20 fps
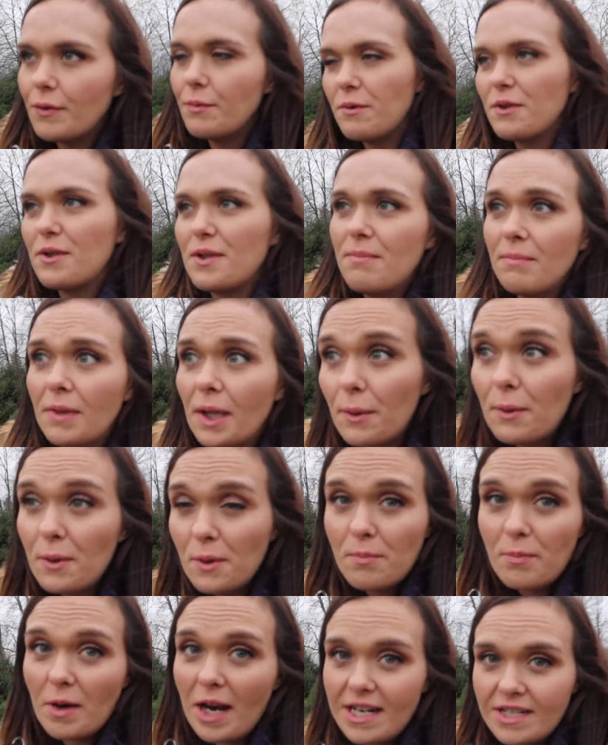We've got some
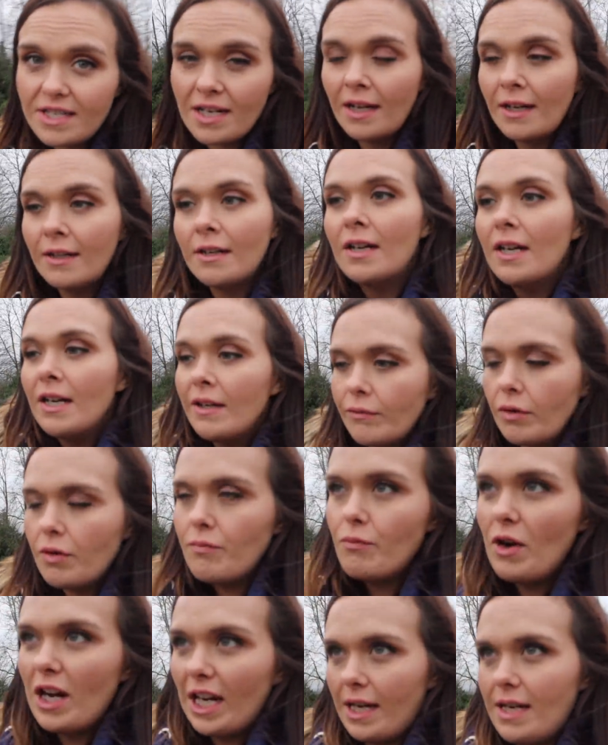local bread
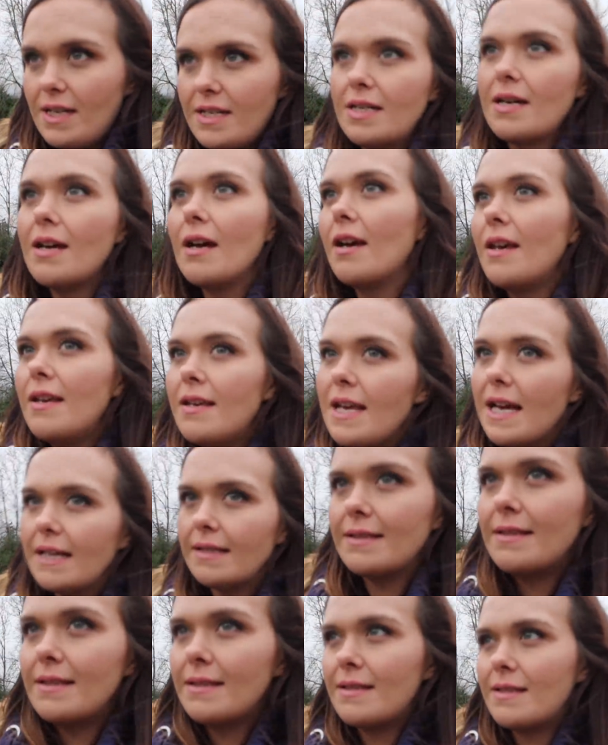from Reged
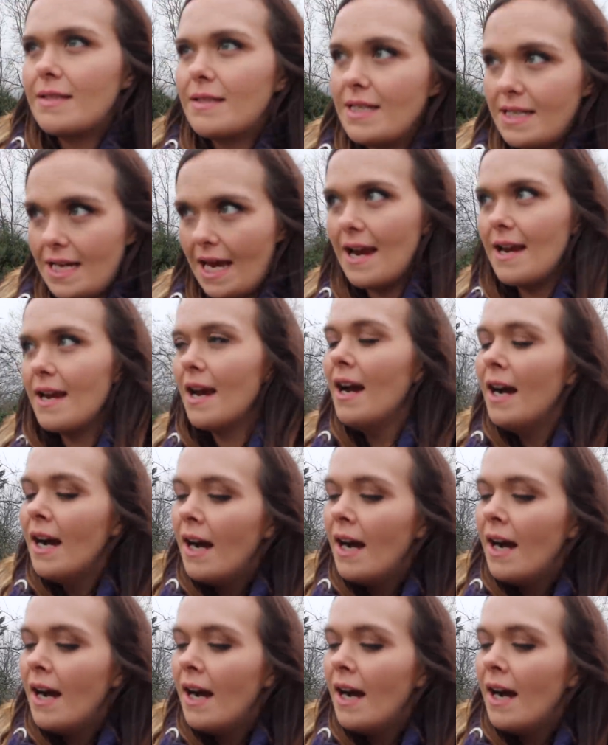yesterday.